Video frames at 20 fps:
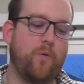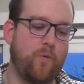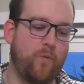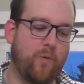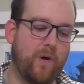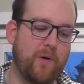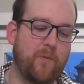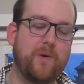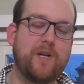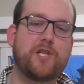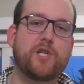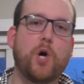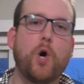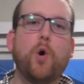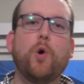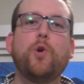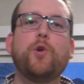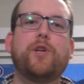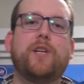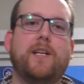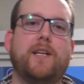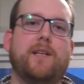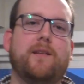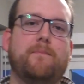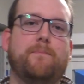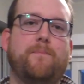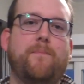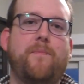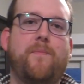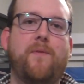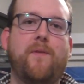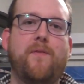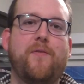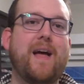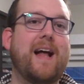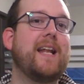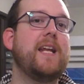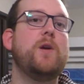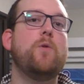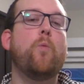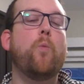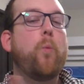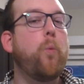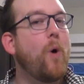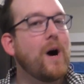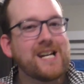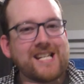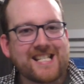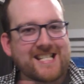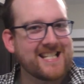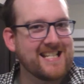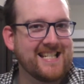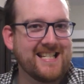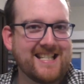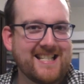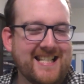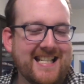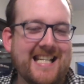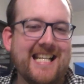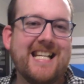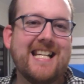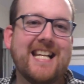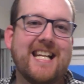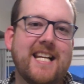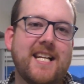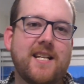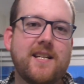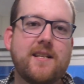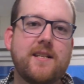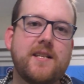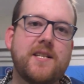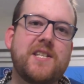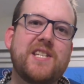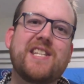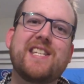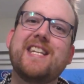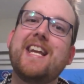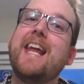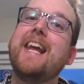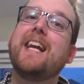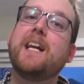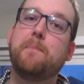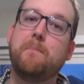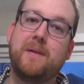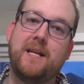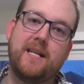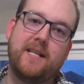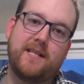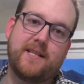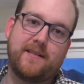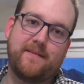when we told him that he wasn't eating snake meat.